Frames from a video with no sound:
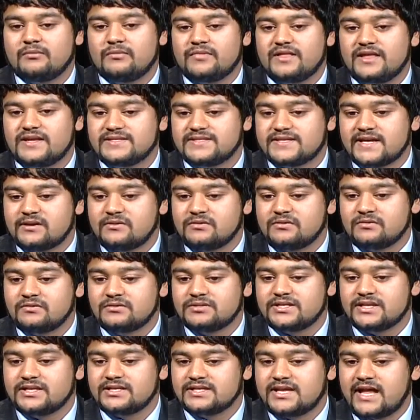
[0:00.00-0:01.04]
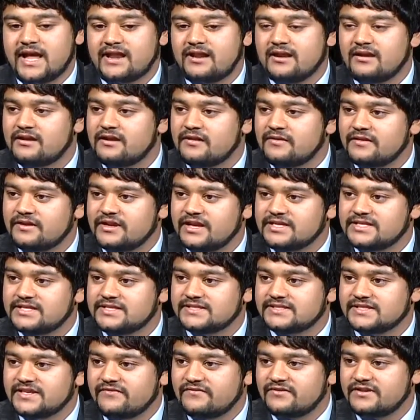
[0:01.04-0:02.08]
They settled in Canada in the
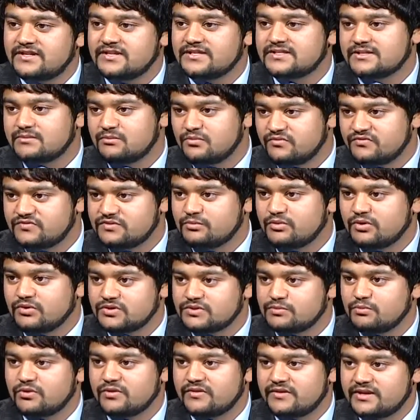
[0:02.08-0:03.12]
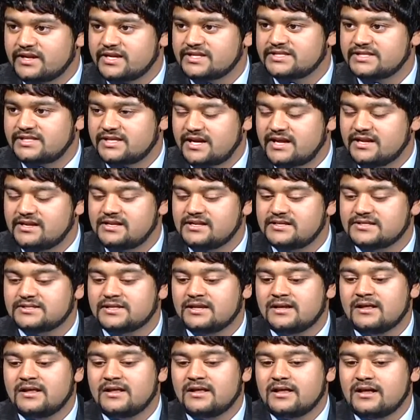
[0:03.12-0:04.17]
1970s and moved to Baltimore in the 1980s.
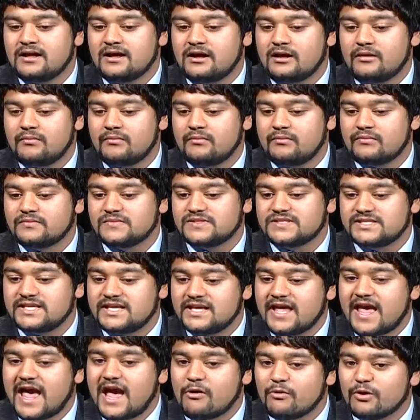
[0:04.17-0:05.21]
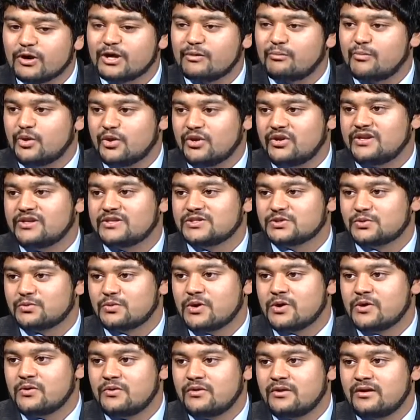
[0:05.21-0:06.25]
Seeing how our community has
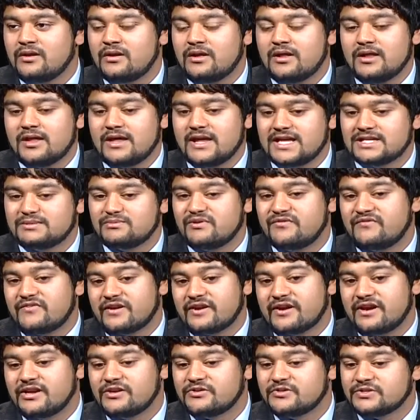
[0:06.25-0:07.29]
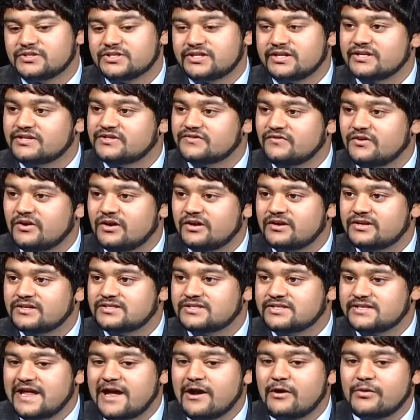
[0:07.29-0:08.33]
grown has been very interesting, as far as
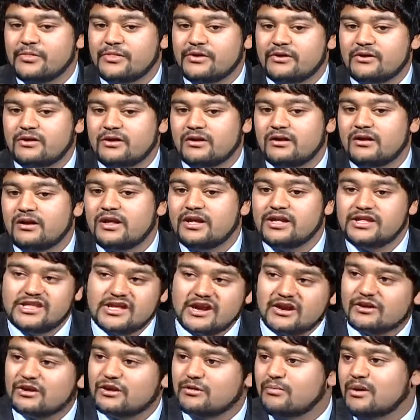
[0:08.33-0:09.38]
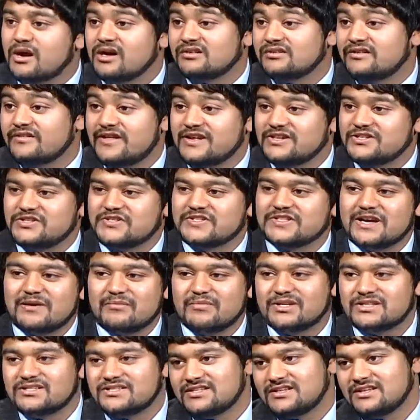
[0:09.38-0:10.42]
now there are younger Bangladeshis
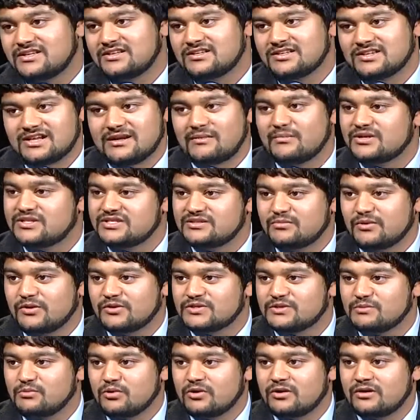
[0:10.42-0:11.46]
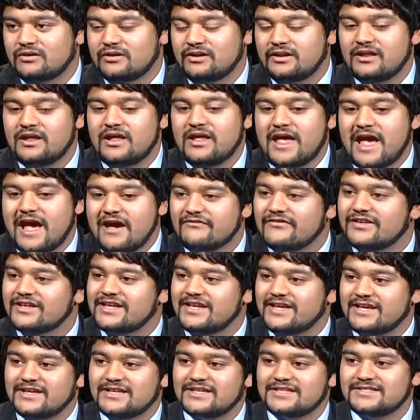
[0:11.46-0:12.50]
coming to Baltimore and having
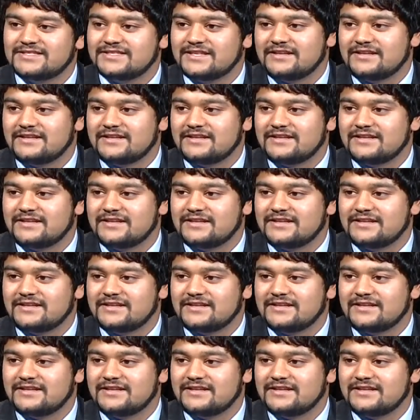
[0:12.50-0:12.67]
kids.